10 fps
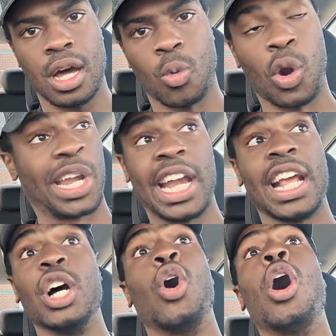we're
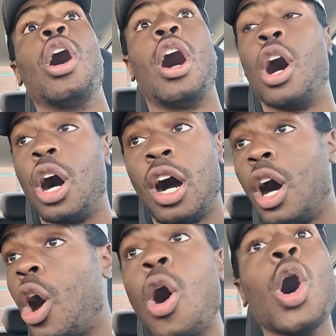getting a, a, a,
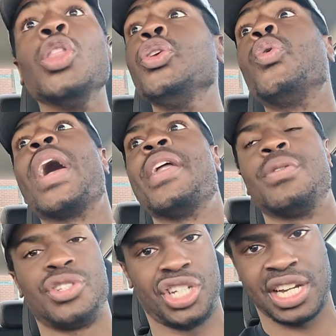whole new
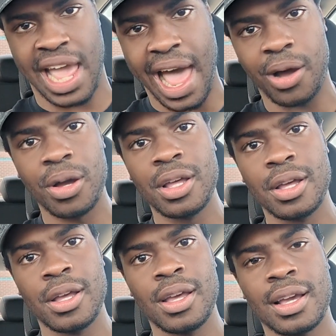energy now
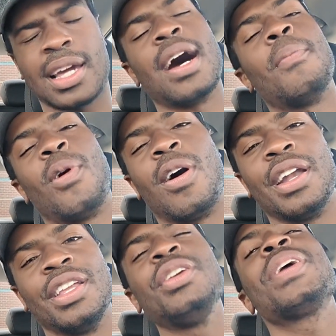come on
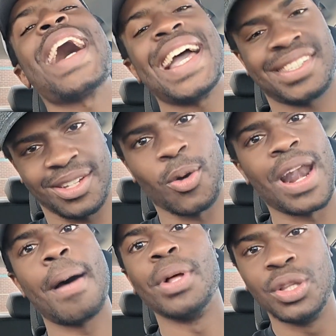you guys know
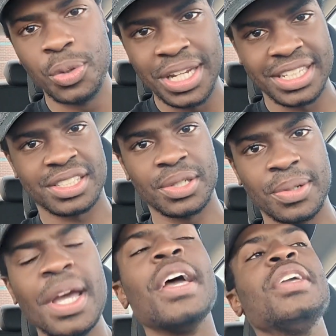what i'm alluding
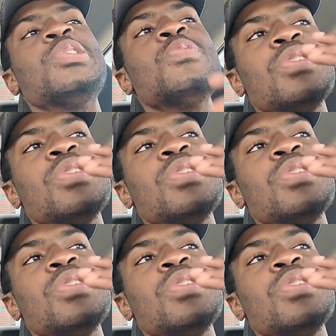to you